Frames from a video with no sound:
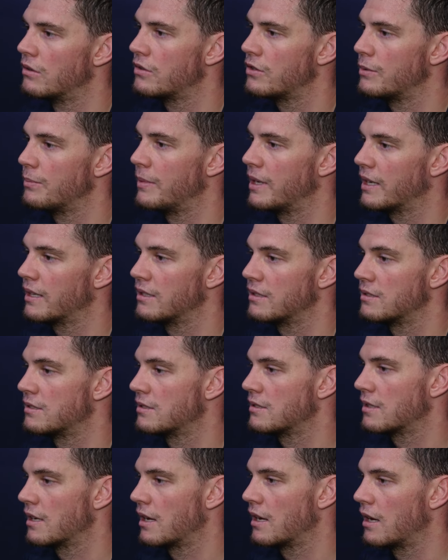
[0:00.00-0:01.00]
make
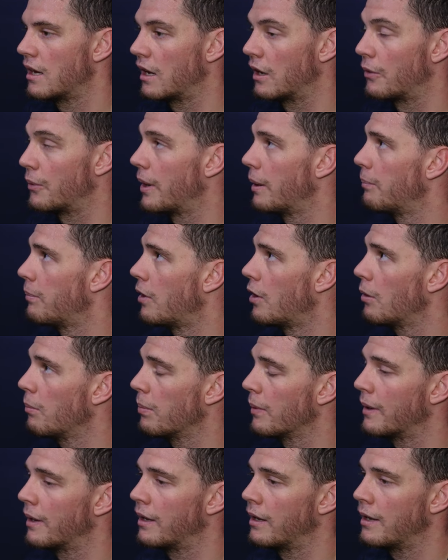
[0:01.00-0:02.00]
this a great power
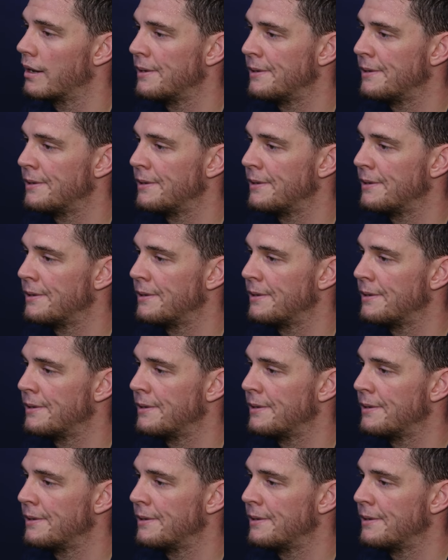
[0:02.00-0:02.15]
play.